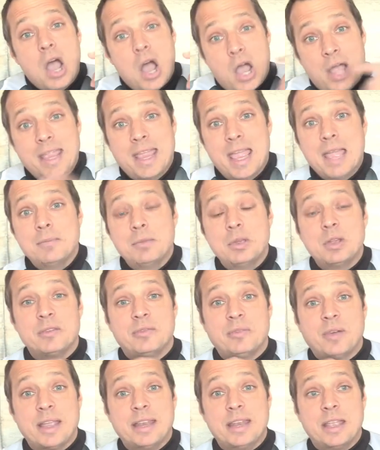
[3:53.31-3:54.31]
I am going to
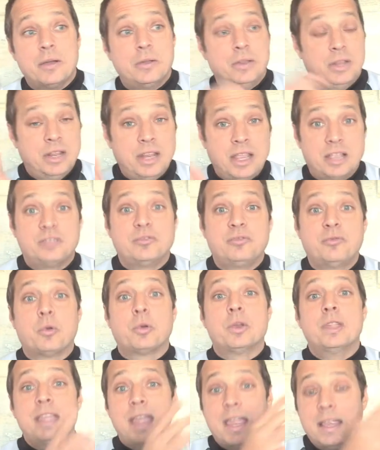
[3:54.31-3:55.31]
find out in the next
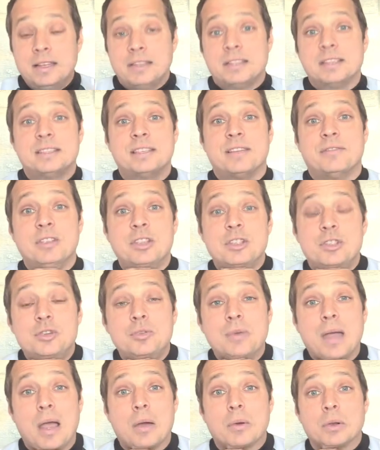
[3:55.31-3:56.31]
48 to
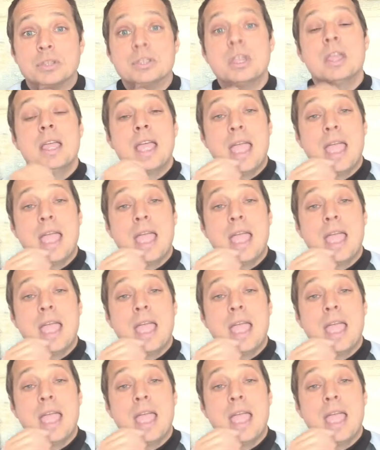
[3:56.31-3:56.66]
72 hours.